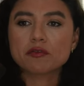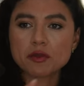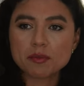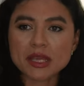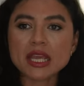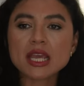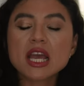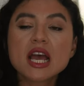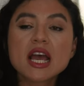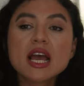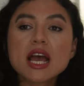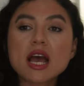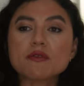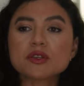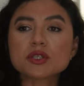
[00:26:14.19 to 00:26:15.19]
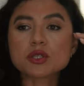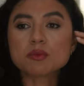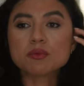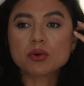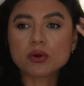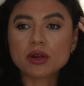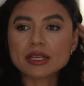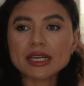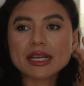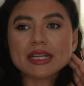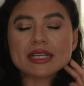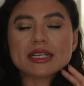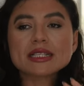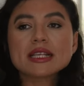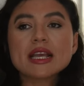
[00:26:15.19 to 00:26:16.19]
For me, a vision board,
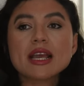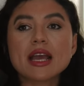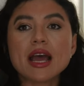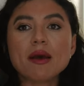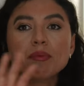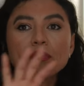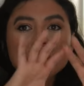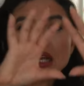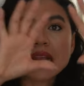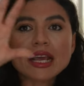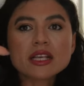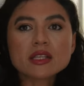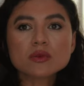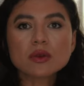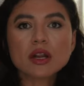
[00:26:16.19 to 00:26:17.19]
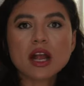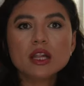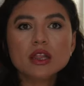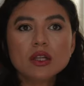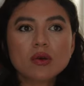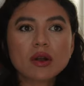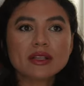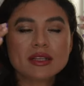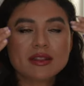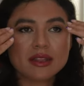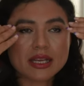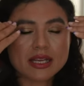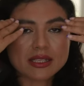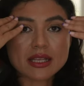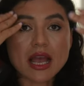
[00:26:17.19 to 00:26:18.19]
it is a place where I look at the
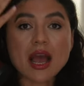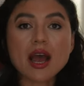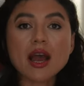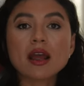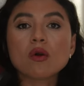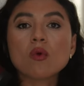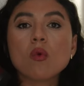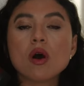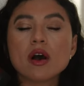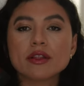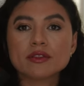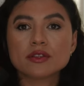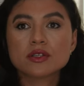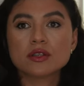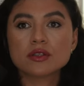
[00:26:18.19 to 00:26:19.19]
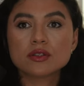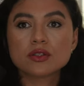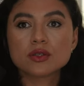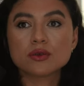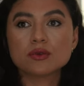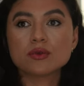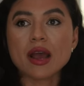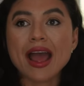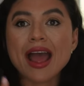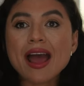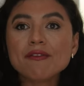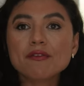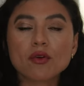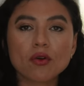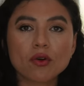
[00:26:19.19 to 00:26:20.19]
things I want to
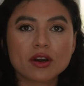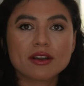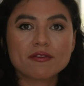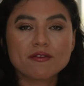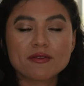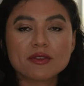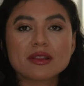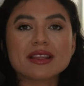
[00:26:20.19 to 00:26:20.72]
have, or it